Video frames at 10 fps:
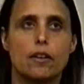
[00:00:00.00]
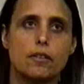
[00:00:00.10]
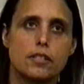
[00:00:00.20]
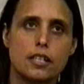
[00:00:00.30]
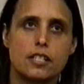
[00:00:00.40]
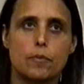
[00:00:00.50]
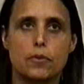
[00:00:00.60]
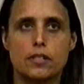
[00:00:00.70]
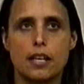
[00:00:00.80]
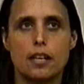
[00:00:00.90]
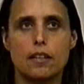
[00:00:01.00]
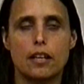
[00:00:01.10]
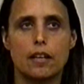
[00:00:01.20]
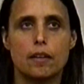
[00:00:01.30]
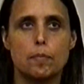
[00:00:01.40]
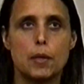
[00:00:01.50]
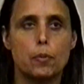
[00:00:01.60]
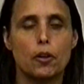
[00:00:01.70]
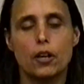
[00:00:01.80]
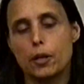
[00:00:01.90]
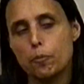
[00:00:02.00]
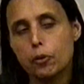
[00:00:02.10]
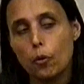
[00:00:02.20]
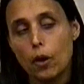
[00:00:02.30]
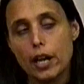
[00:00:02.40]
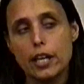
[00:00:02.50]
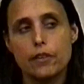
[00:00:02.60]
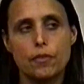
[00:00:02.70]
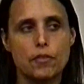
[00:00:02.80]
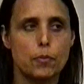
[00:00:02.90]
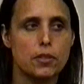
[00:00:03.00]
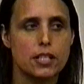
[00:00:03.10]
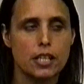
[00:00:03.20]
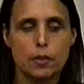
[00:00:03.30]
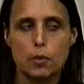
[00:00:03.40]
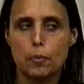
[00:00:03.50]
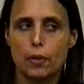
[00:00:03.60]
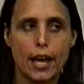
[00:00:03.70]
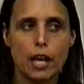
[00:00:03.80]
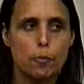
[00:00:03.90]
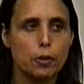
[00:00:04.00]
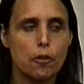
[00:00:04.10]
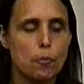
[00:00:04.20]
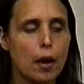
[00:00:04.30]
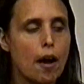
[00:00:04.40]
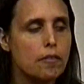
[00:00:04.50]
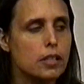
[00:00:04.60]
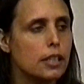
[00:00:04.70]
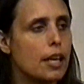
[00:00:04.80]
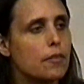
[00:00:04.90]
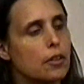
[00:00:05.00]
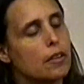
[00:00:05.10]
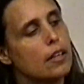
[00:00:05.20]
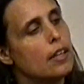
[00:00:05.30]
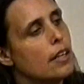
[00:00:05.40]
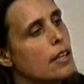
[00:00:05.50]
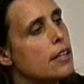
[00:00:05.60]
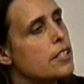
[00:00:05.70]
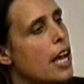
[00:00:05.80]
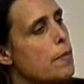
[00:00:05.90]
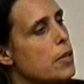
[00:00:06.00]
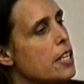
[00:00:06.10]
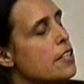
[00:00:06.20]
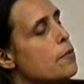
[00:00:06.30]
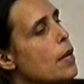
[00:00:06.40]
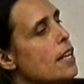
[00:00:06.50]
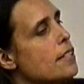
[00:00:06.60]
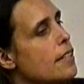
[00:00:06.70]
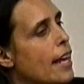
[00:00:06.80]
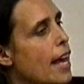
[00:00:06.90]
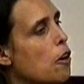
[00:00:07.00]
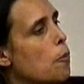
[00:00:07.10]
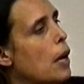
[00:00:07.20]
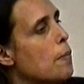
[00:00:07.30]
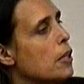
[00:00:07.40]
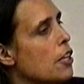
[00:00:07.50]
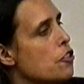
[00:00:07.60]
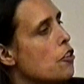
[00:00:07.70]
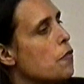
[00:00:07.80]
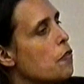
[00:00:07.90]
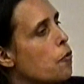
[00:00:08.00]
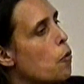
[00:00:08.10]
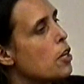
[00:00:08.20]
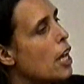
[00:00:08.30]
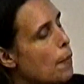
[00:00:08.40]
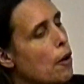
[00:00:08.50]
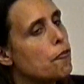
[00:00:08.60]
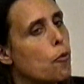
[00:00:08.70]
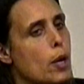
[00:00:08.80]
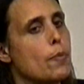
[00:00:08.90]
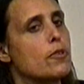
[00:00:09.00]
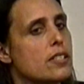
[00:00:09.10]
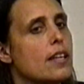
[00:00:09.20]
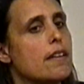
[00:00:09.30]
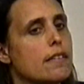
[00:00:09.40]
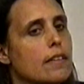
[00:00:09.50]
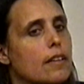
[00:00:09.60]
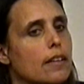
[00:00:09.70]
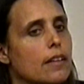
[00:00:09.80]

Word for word: you know, 60% of the people are unemployed, 50% of the people at or below the poverty level, diabetes rates in the adult population over 40, about 40%.